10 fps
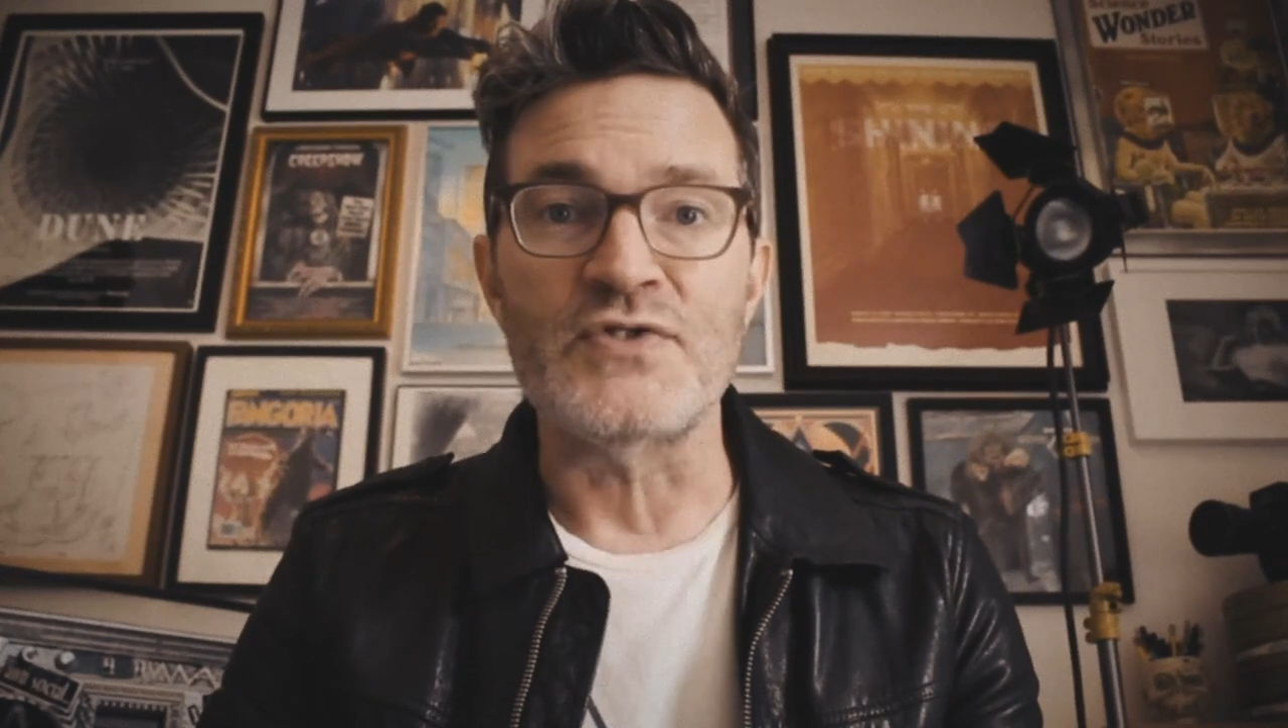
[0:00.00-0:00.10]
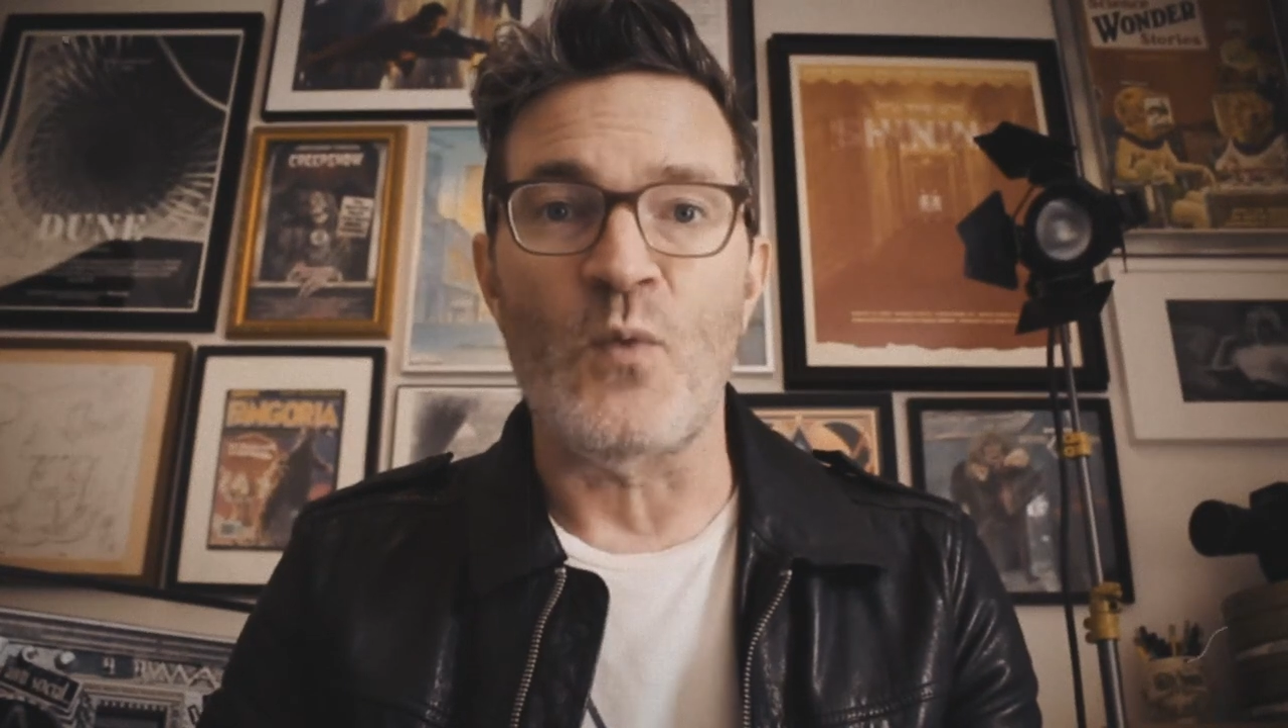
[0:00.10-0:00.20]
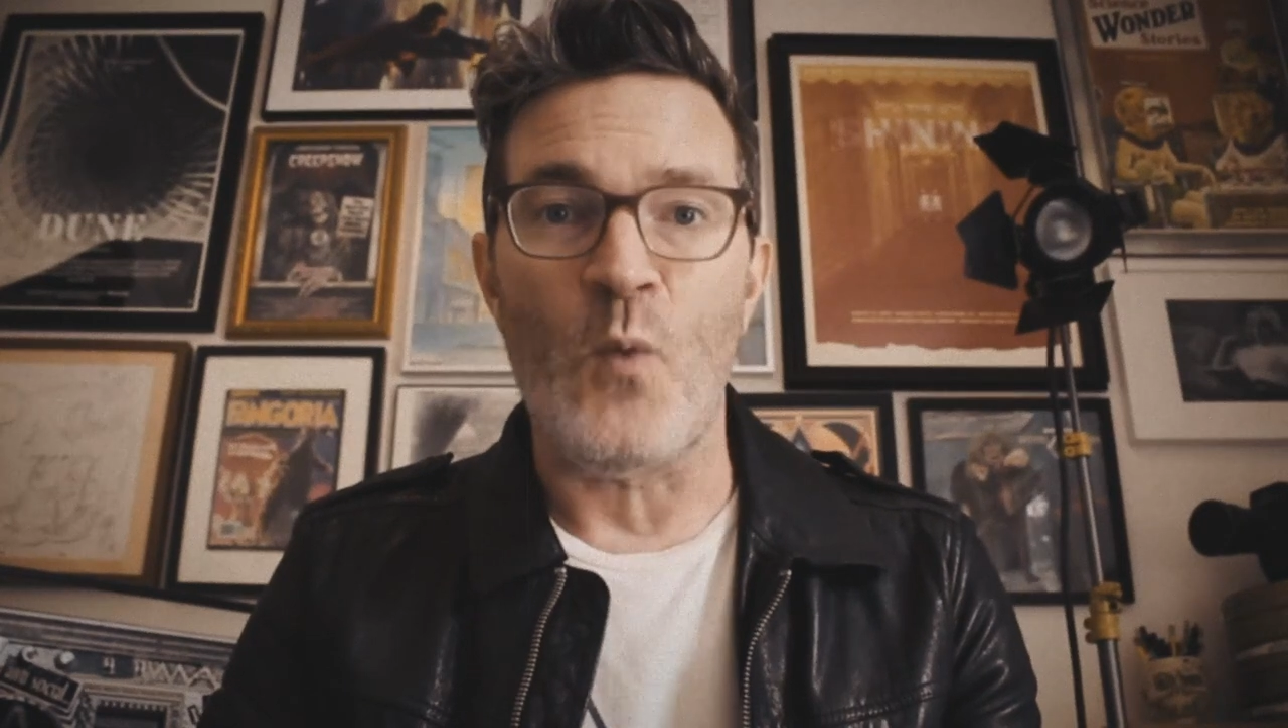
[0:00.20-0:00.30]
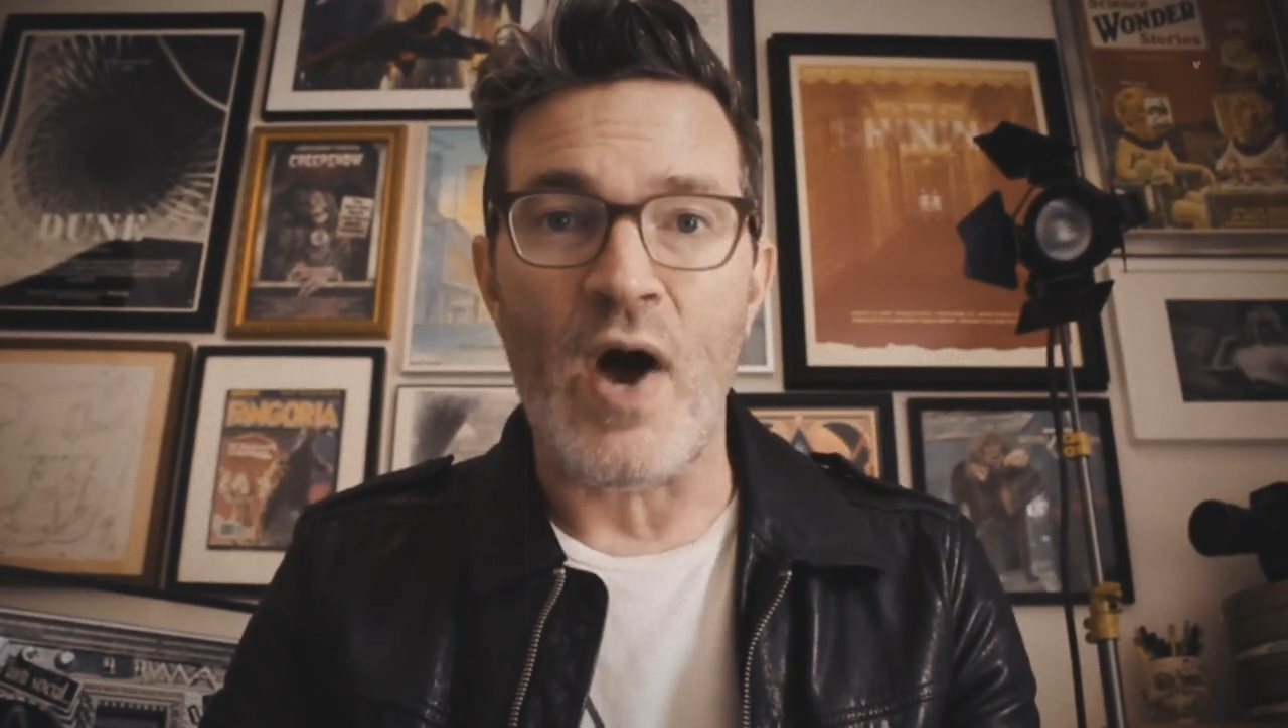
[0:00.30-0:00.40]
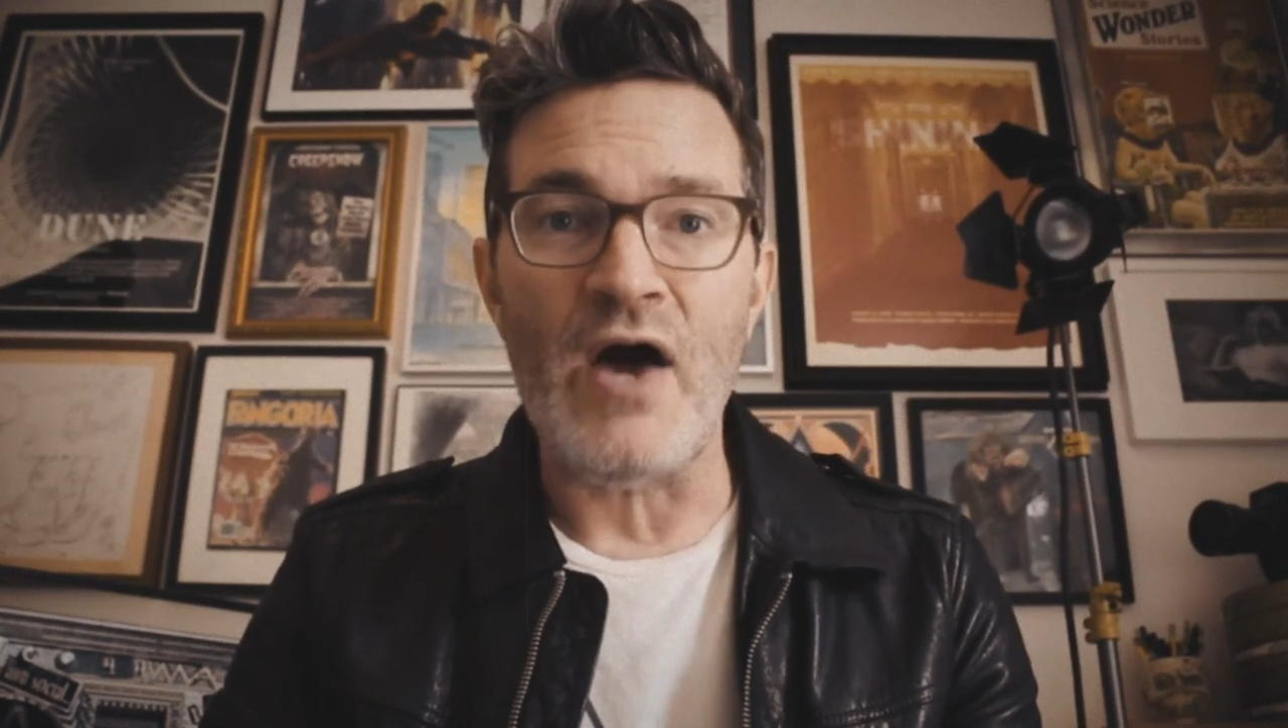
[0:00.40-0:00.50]
is
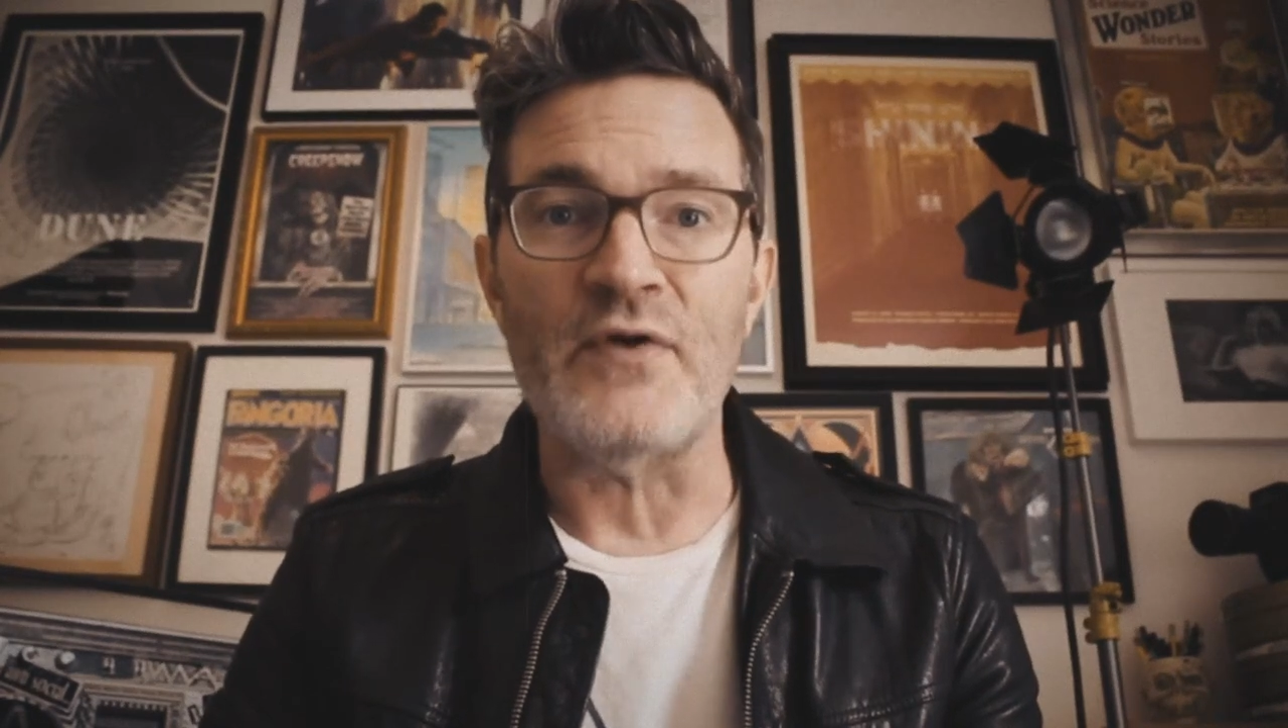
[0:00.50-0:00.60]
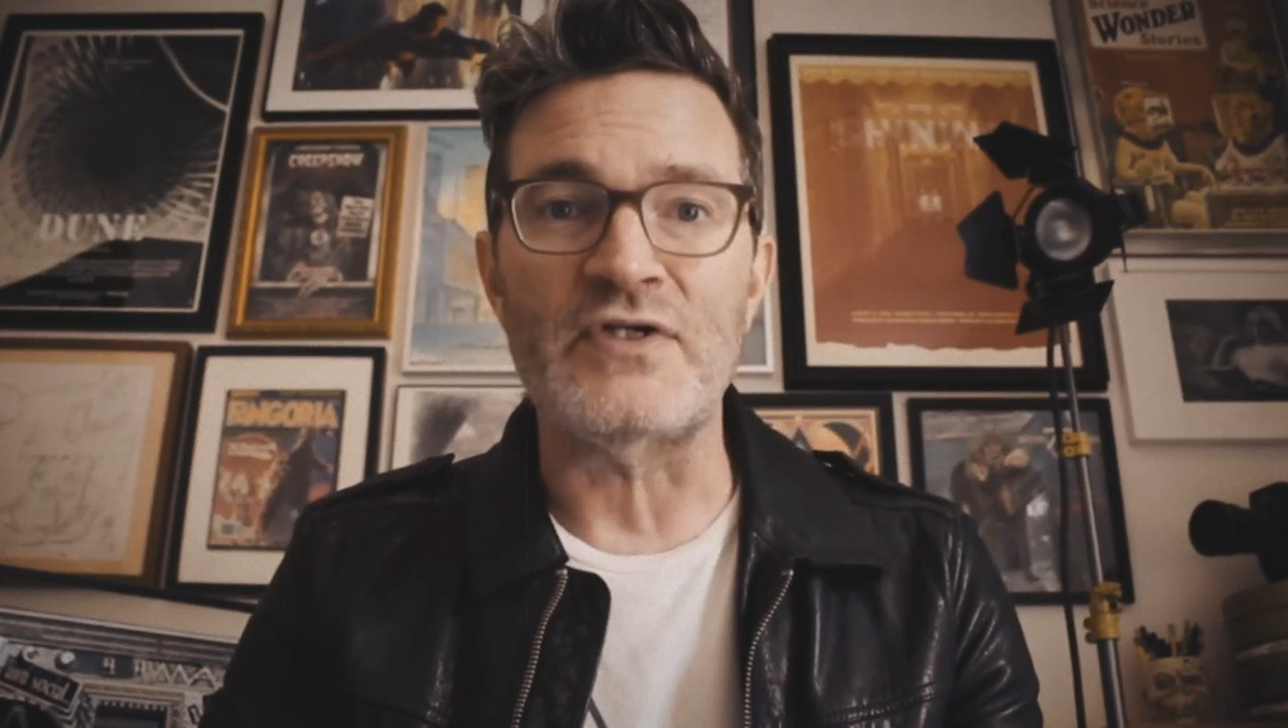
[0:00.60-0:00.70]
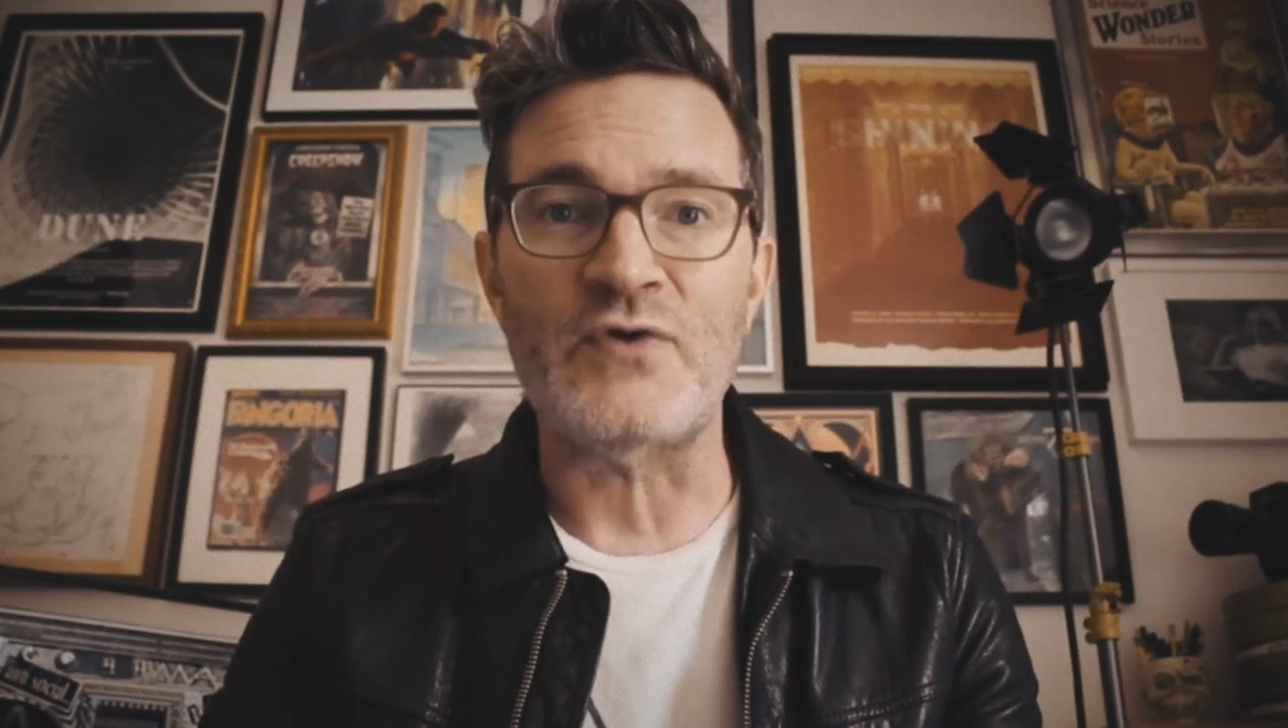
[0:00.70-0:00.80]
a wild